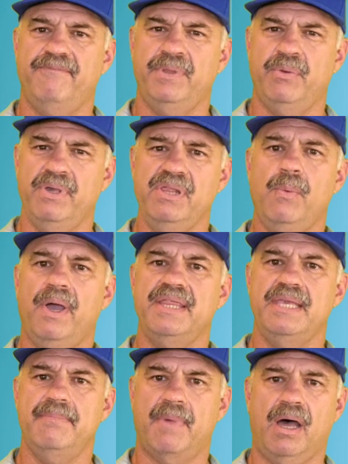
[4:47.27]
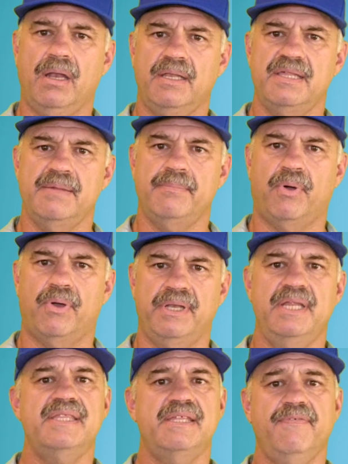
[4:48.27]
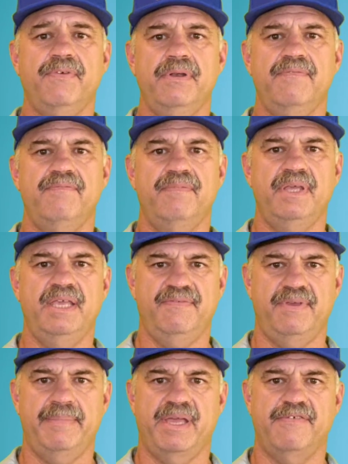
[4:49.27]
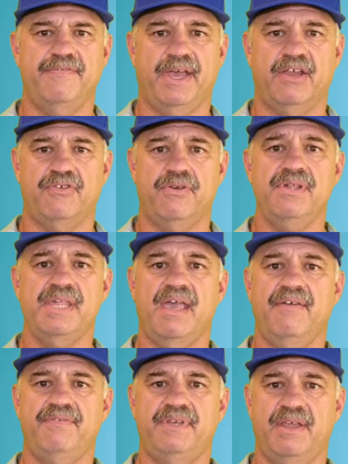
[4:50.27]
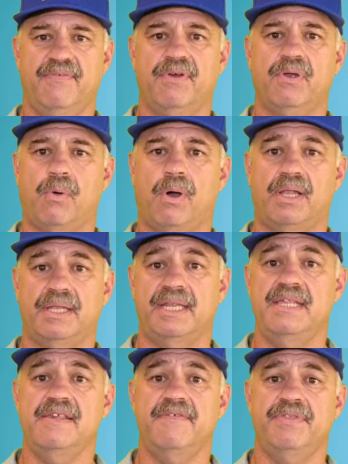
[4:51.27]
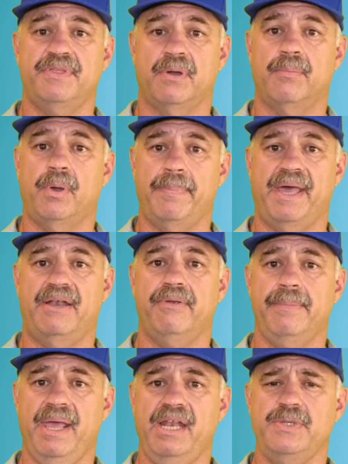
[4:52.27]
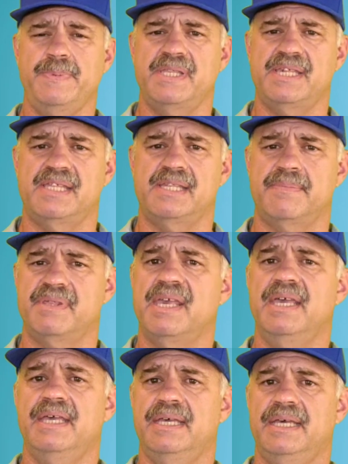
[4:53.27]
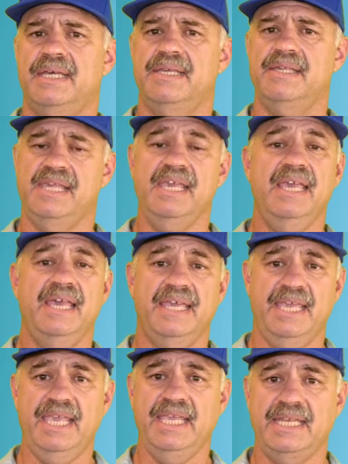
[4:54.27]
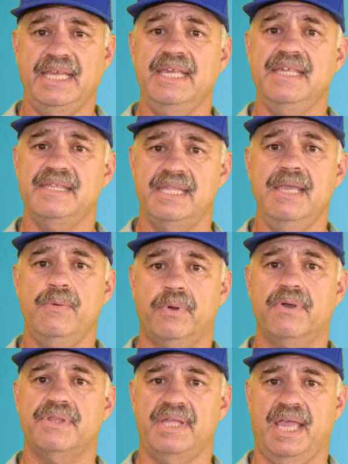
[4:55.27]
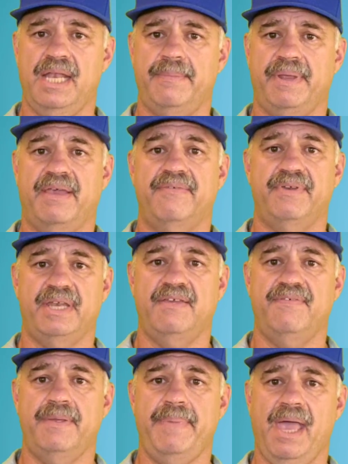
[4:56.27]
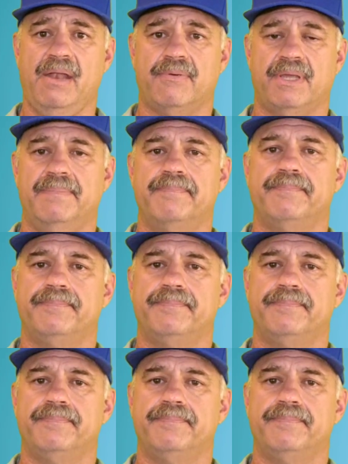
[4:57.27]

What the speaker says: The reason why the model is important is different EV manufacturers have different qualities of thermal battery management systems. You see, heat is the worst enemy of an EV battery.